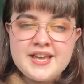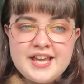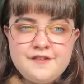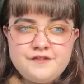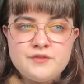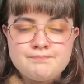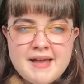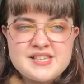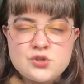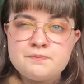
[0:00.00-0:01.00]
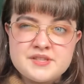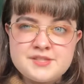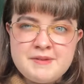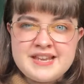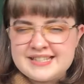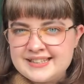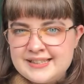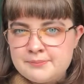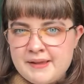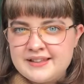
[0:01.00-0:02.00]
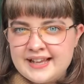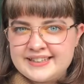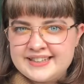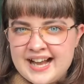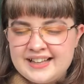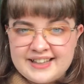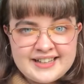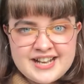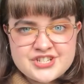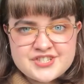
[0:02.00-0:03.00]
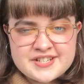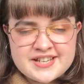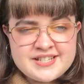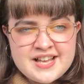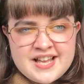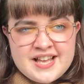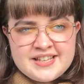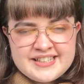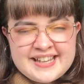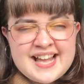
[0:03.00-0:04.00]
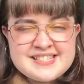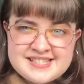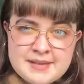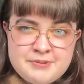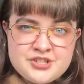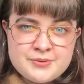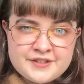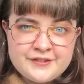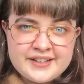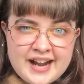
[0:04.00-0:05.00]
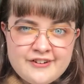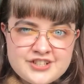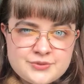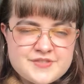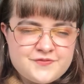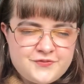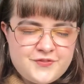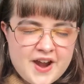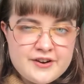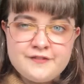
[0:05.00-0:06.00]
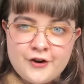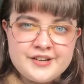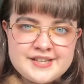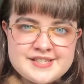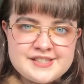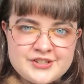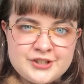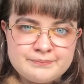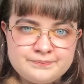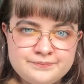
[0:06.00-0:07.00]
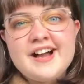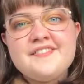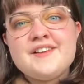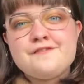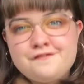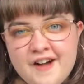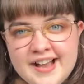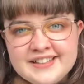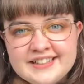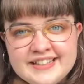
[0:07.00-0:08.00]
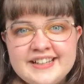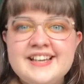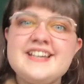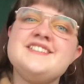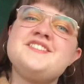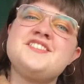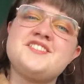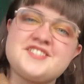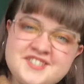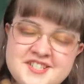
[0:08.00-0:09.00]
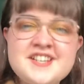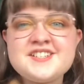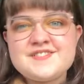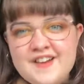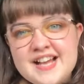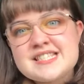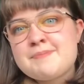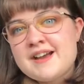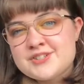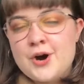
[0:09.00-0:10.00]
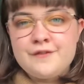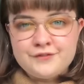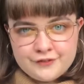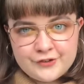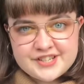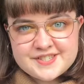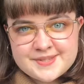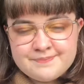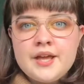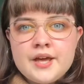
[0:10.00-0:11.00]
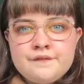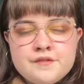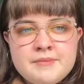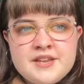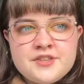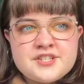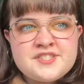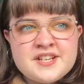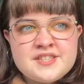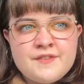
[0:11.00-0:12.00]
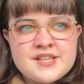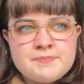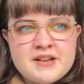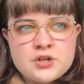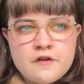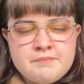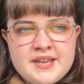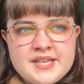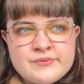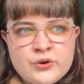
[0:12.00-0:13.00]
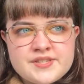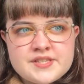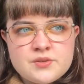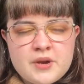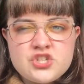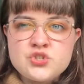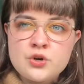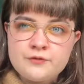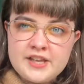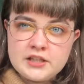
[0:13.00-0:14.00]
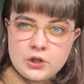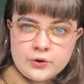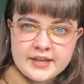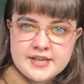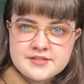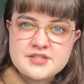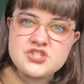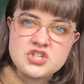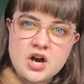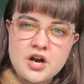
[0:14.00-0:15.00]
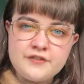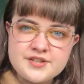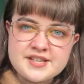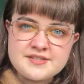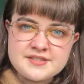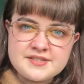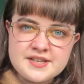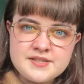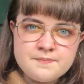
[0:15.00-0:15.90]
If you mess up the speed a little bit like that, like I just did, you can slip into a different character. It's very, very easily done. And then finally, it's the distinctive aspect of the voice. And for me, the distinctive aspect of Pinkie's voice is the way she sort of elongates the start of her sentences.